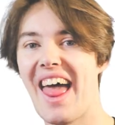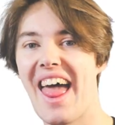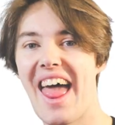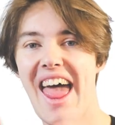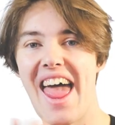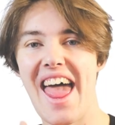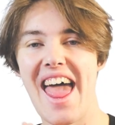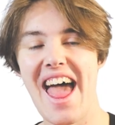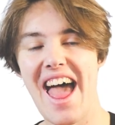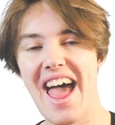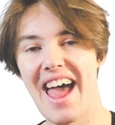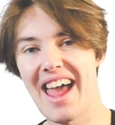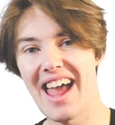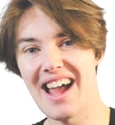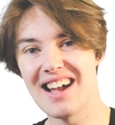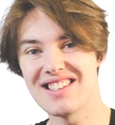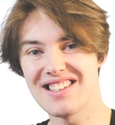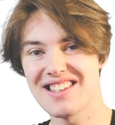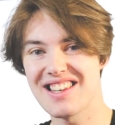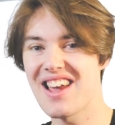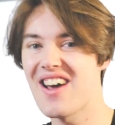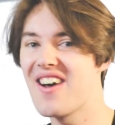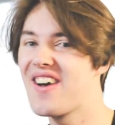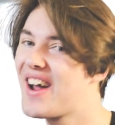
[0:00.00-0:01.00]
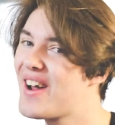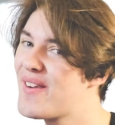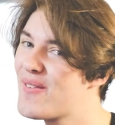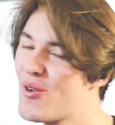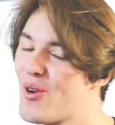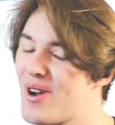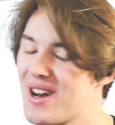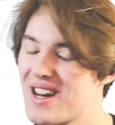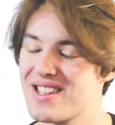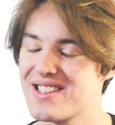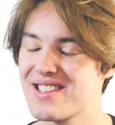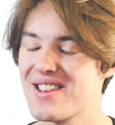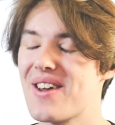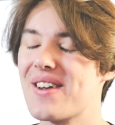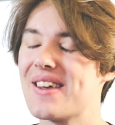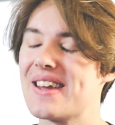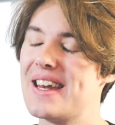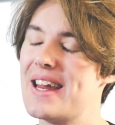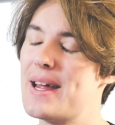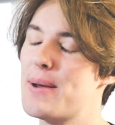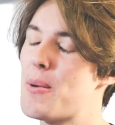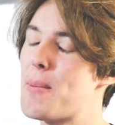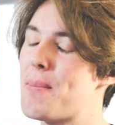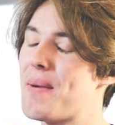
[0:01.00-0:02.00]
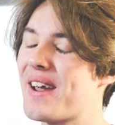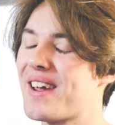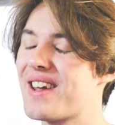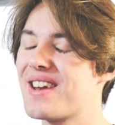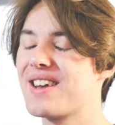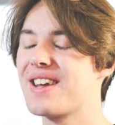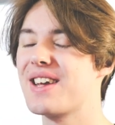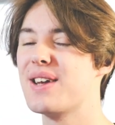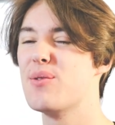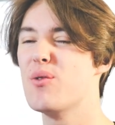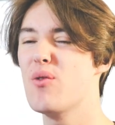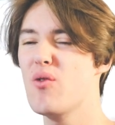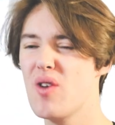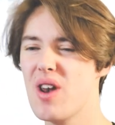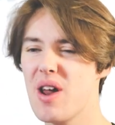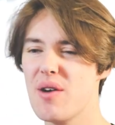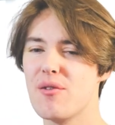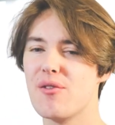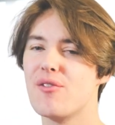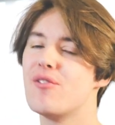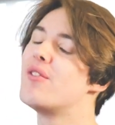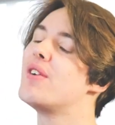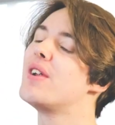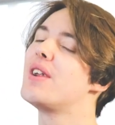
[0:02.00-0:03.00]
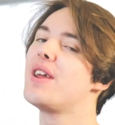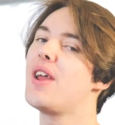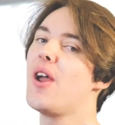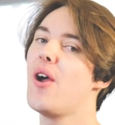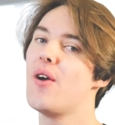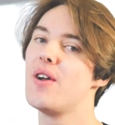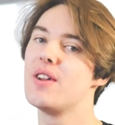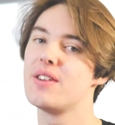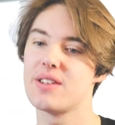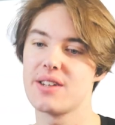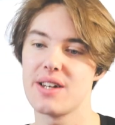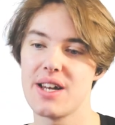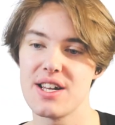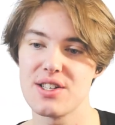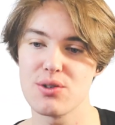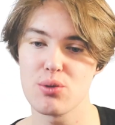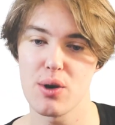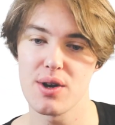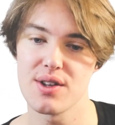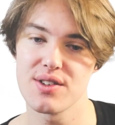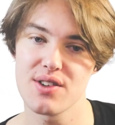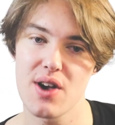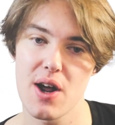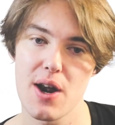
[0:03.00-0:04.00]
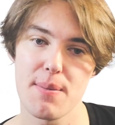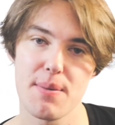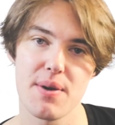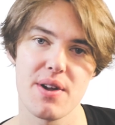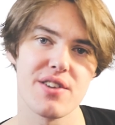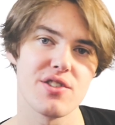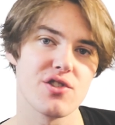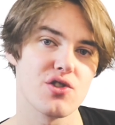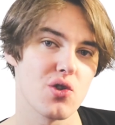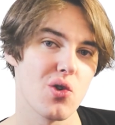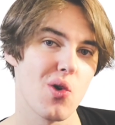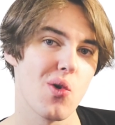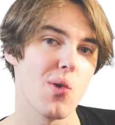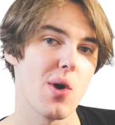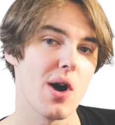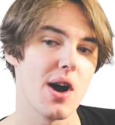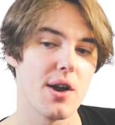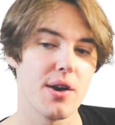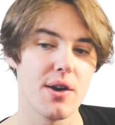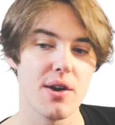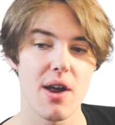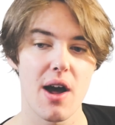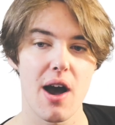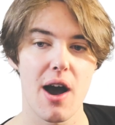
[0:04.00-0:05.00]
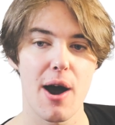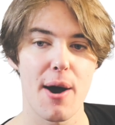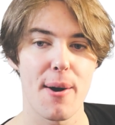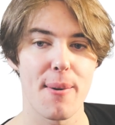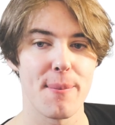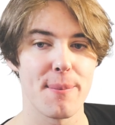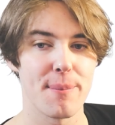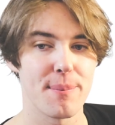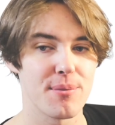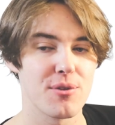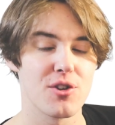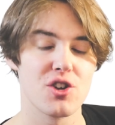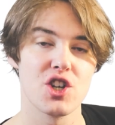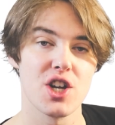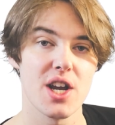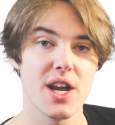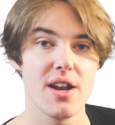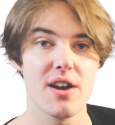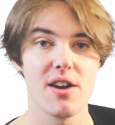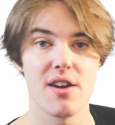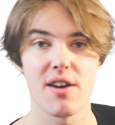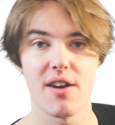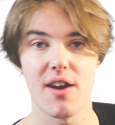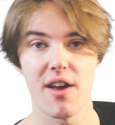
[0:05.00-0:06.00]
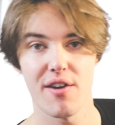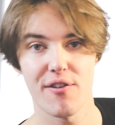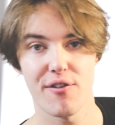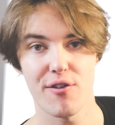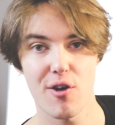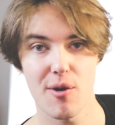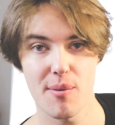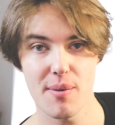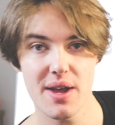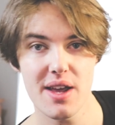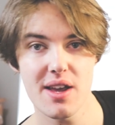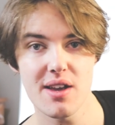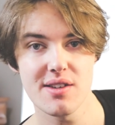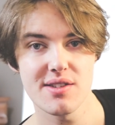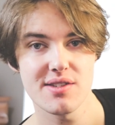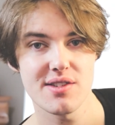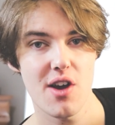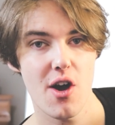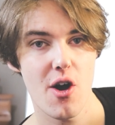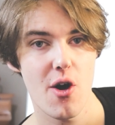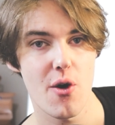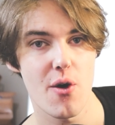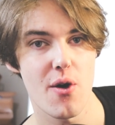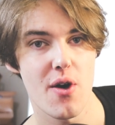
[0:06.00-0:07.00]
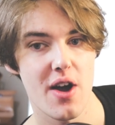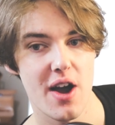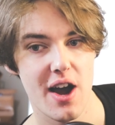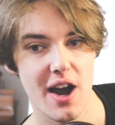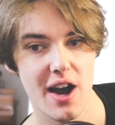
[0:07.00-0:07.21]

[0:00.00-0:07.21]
Hey, hey, how's it going everyone? It's Logan here, we're back at again with another video, and today's one is going to be a short one. Um, Chen from EXO,